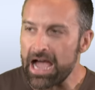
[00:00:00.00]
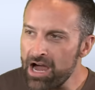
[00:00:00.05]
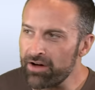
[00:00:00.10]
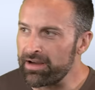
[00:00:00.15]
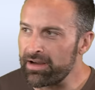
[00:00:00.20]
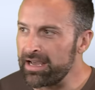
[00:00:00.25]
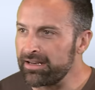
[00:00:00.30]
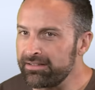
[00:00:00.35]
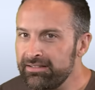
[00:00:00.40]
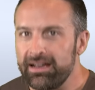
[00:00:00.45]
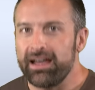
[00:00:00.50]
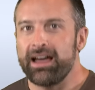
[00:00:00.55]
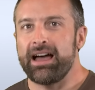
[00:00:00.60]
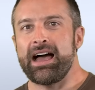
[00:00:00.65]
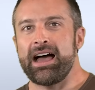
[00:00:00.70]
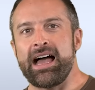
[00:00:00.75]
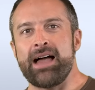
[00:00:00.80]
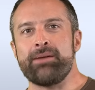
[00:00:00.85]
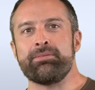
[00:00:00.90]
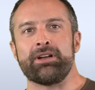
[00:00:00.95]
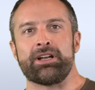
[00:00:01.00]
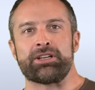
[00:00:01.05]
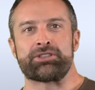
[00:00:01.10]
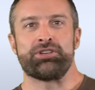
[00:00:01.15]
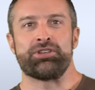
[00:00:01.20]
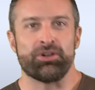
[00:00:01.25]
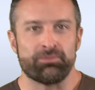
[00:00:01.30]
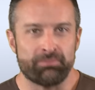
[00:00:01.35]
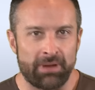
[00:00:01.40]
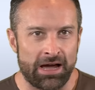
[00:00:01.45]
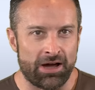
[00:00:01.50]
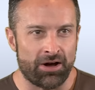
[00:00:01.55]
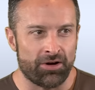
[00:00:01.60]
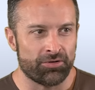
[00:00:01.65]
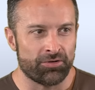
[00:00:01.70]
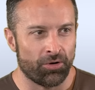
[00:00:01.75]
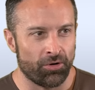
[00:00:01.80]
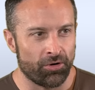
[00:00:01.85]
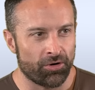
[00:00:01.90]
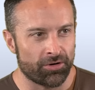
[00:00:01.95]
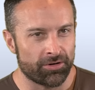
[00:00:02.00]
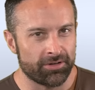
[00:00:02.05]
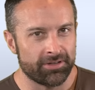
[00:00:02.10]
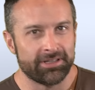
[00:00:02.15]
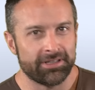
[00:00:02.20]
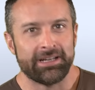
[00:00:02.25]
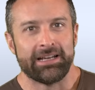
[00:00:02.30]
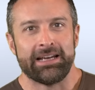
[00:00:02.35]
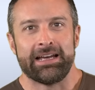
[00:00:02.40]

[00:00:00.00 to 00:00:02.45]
All right, I'm going to toot my own horn.